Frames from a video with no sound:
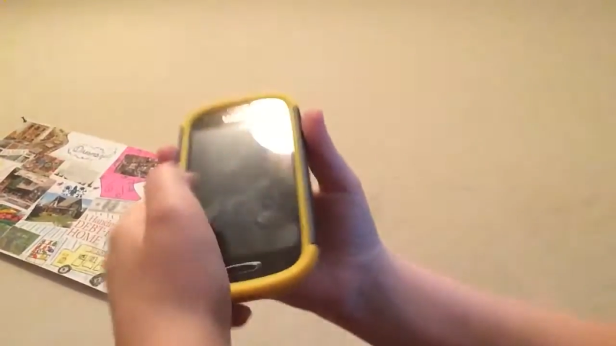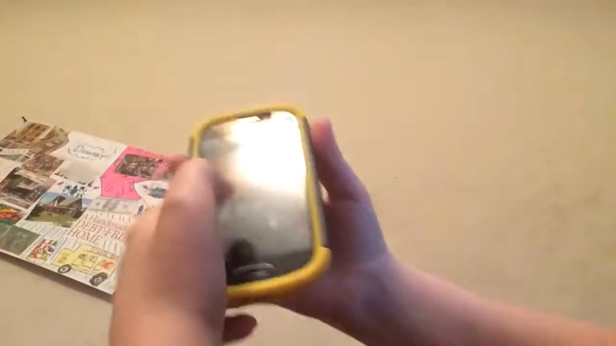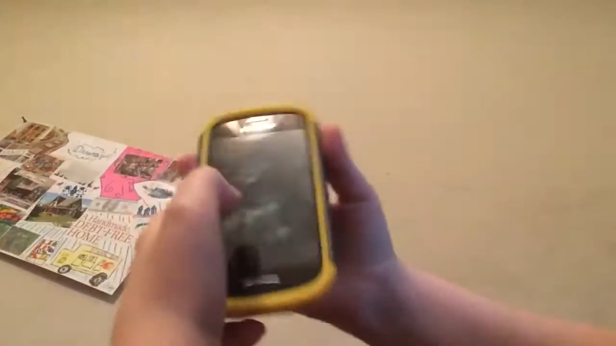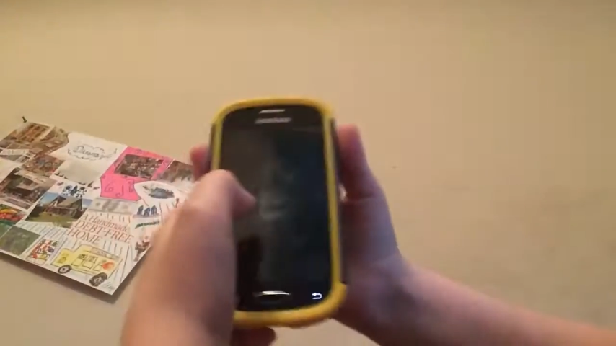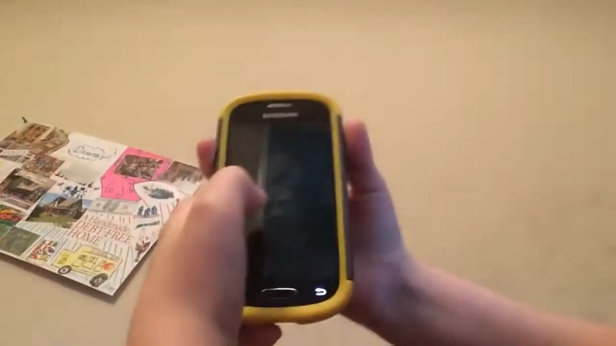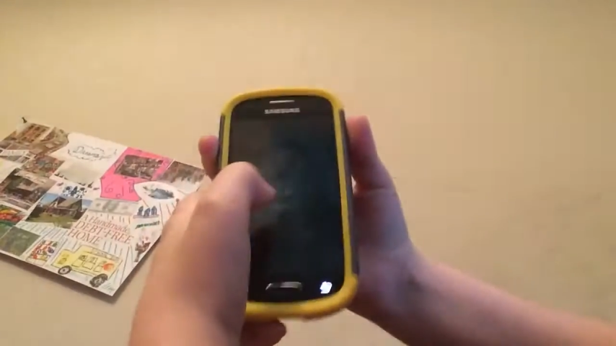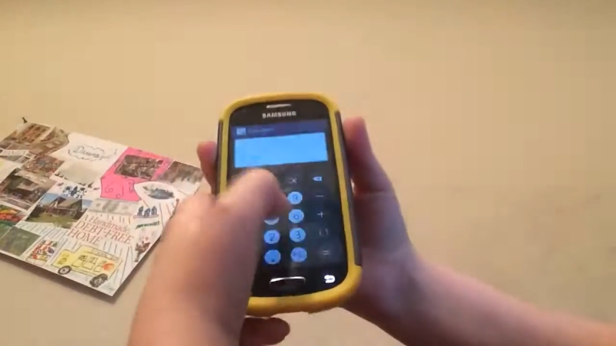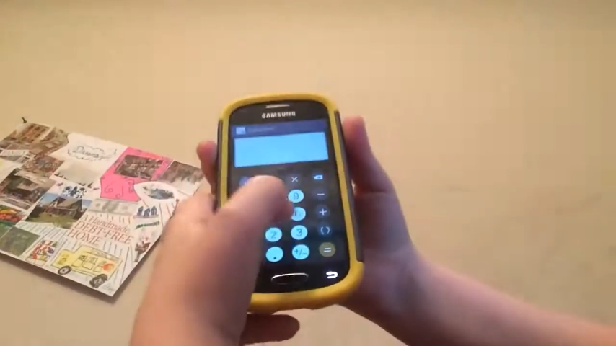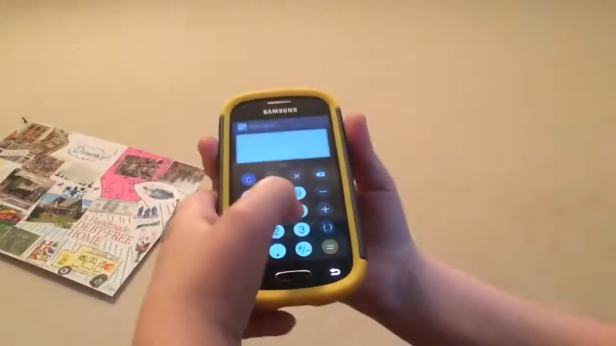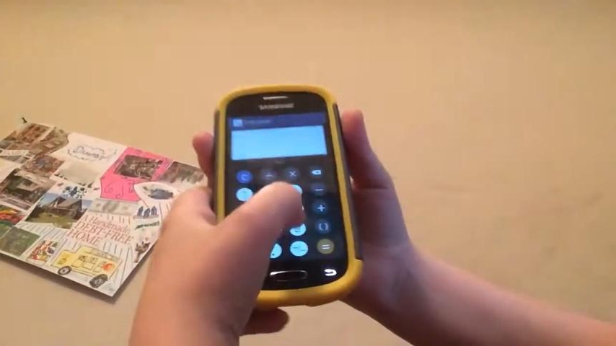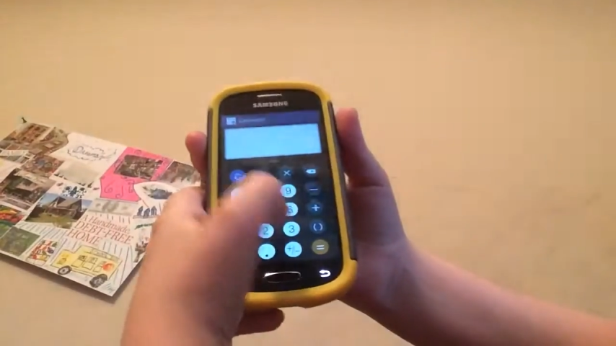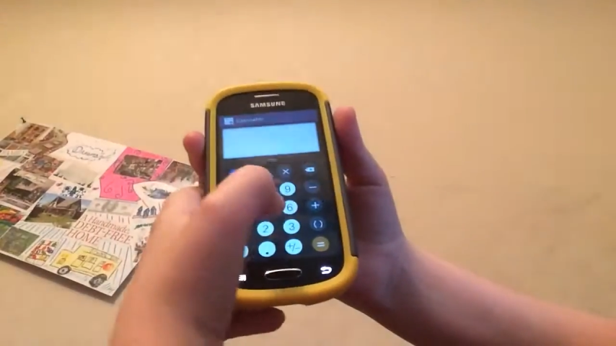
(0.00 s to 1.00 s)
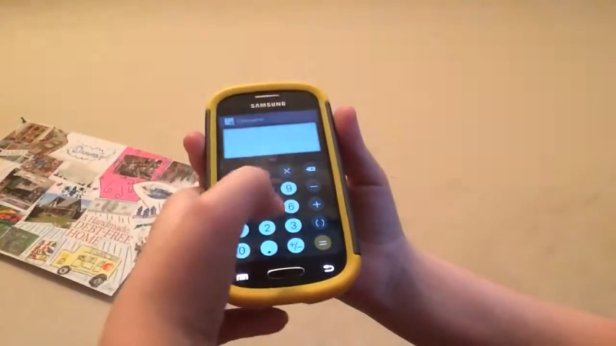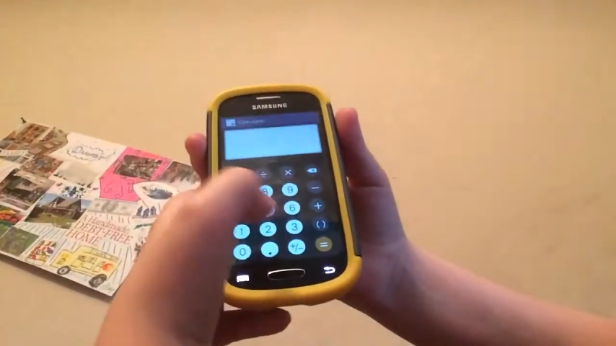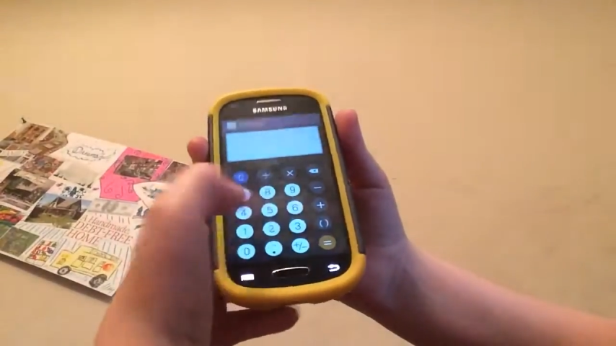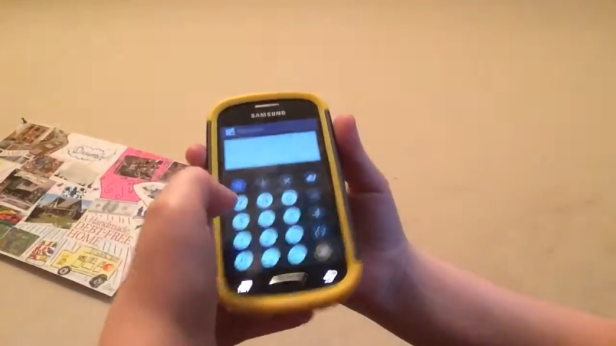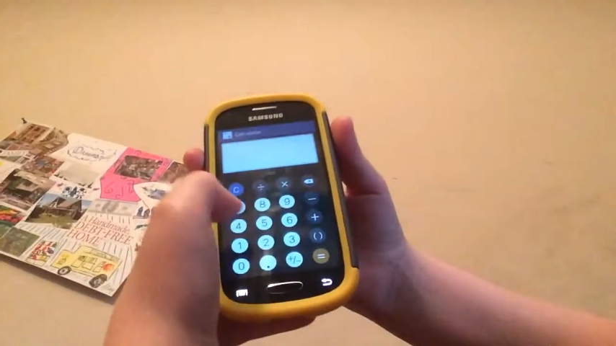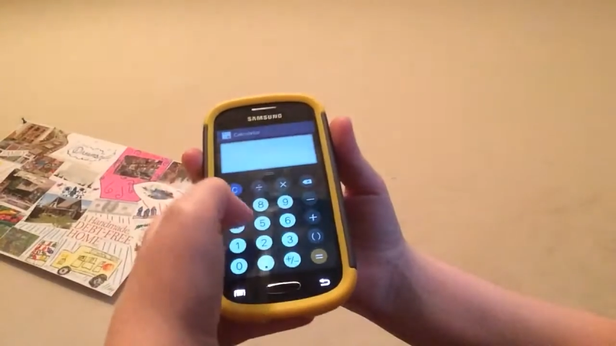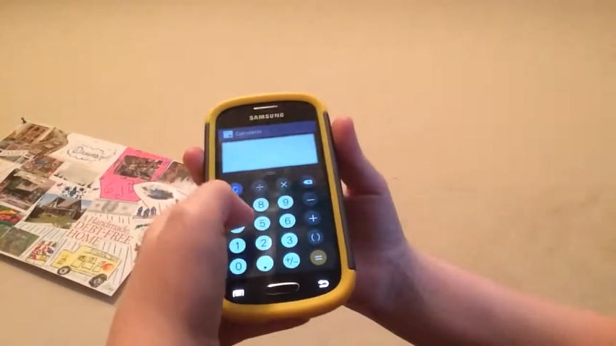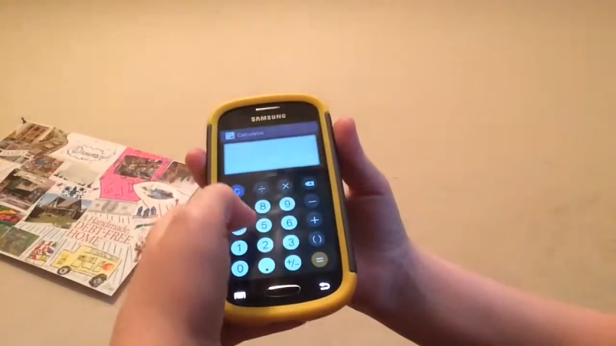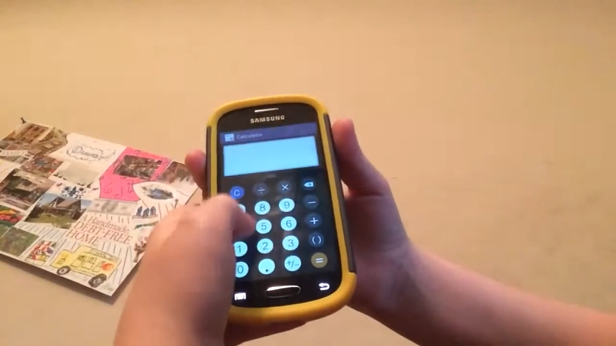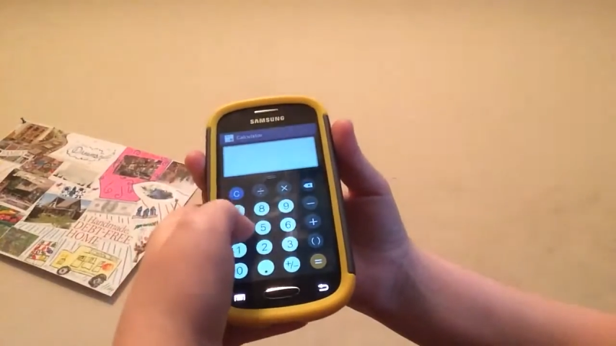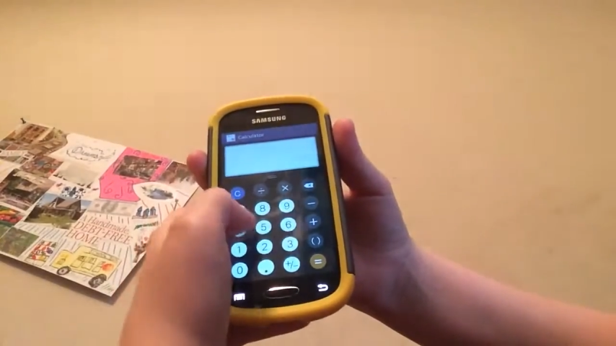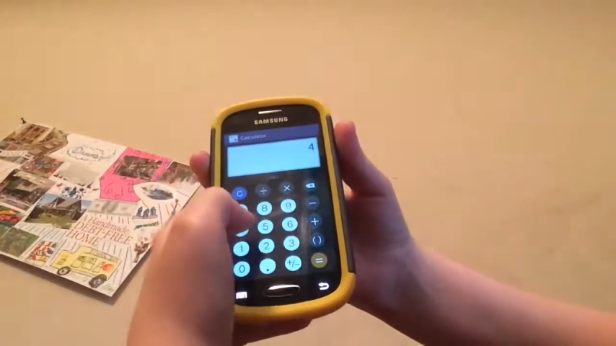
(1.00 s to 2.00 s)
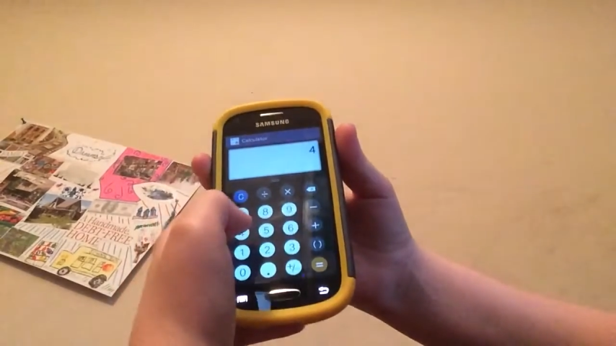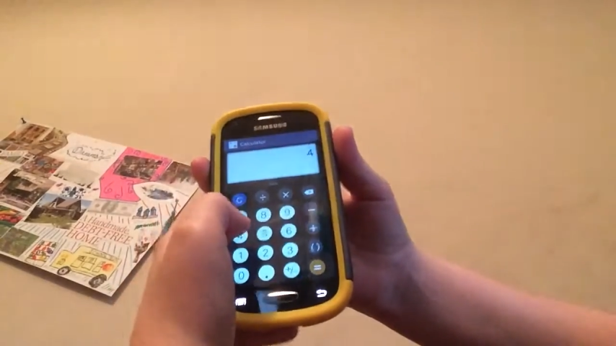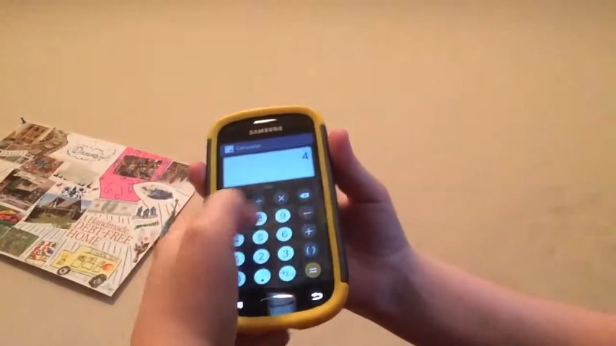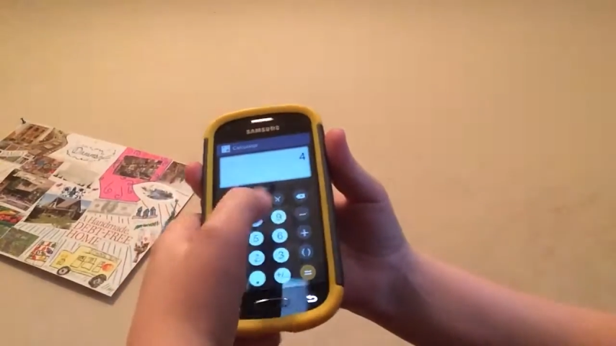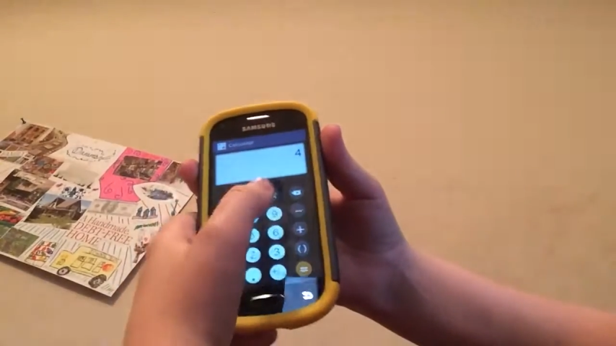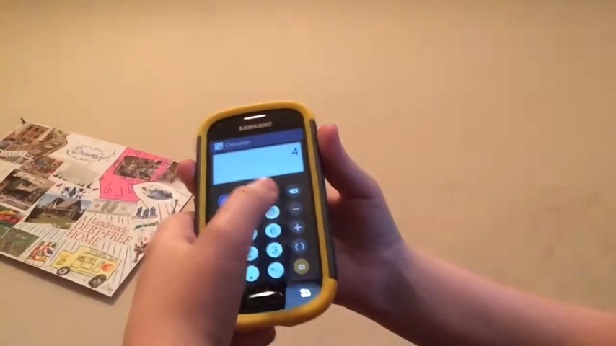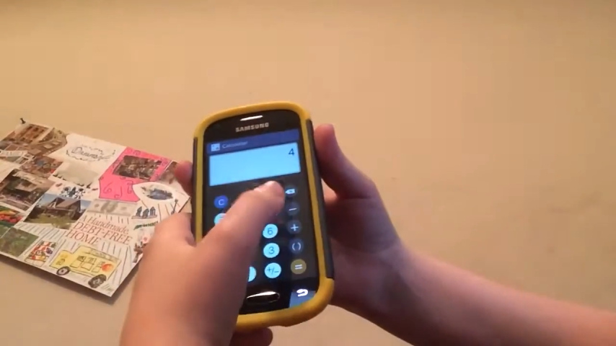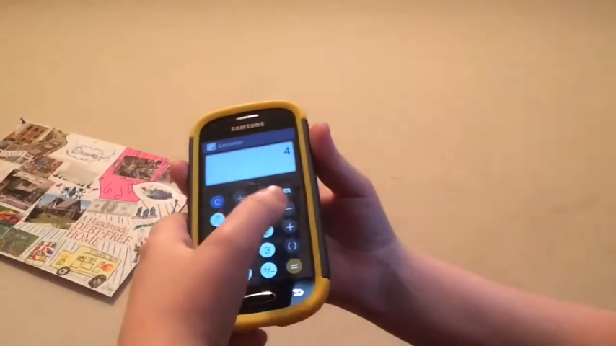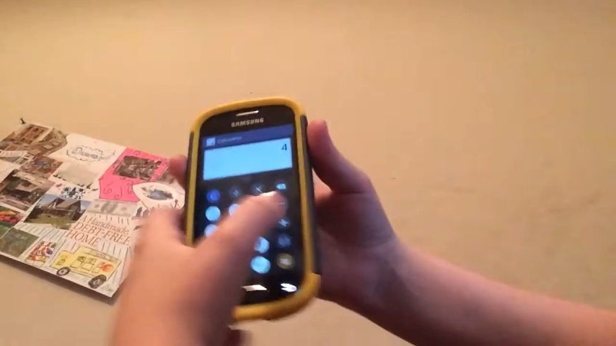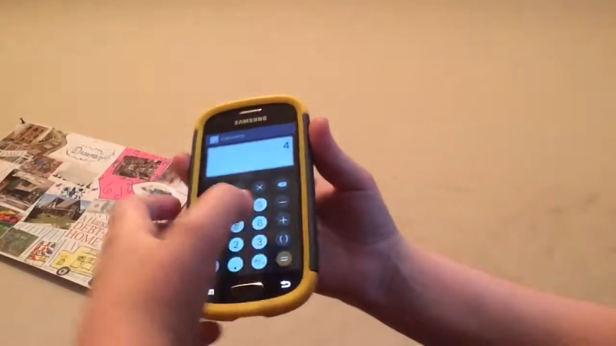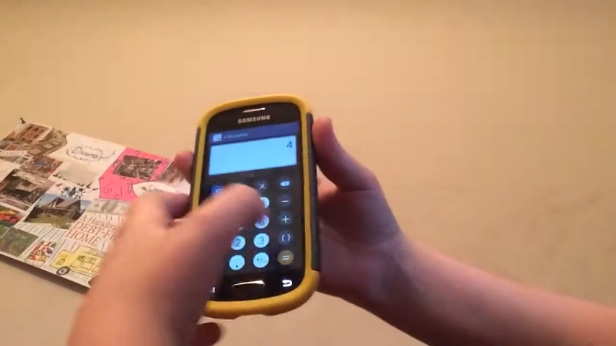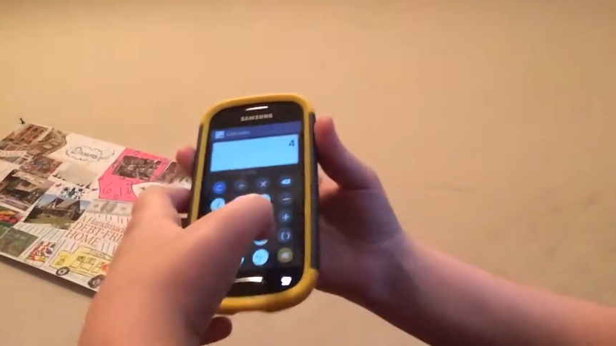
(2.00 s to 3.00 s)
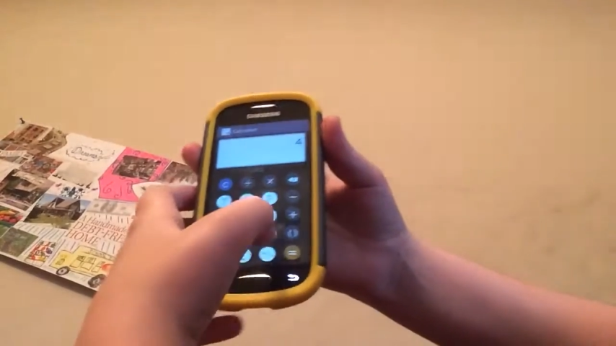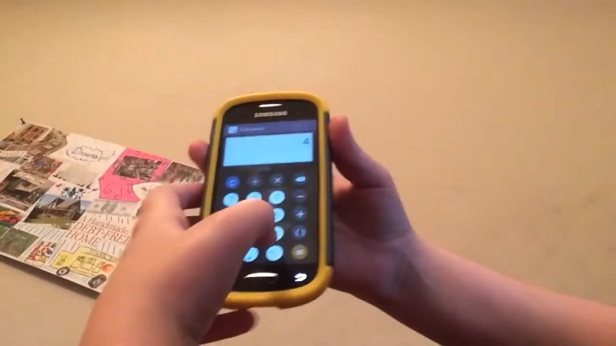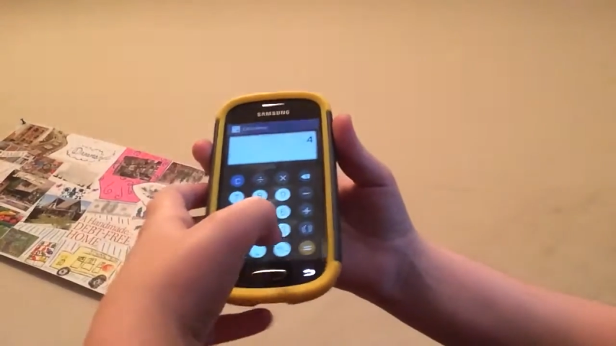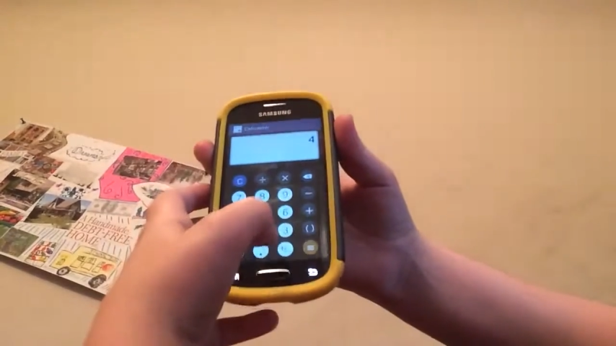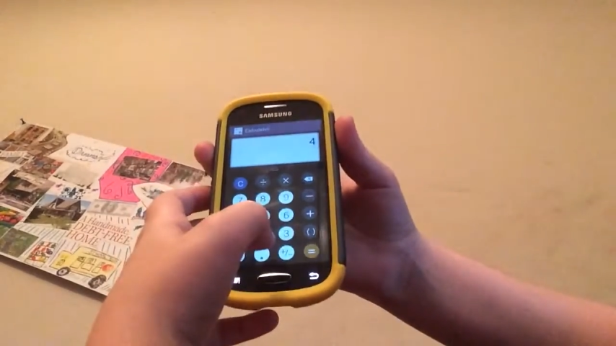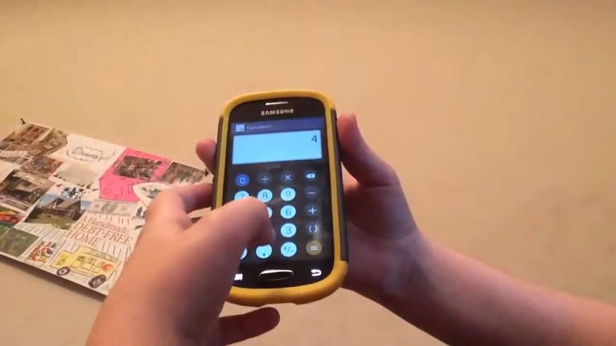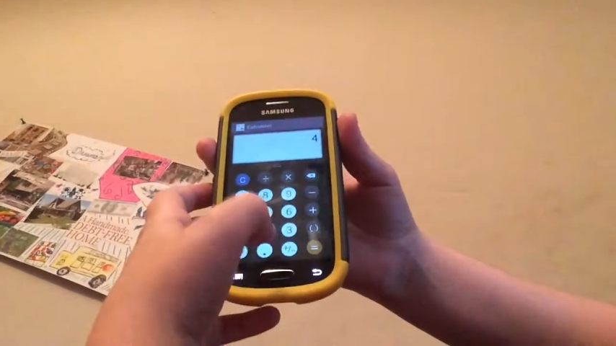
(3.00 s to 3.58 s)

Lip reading: (no speaker visible)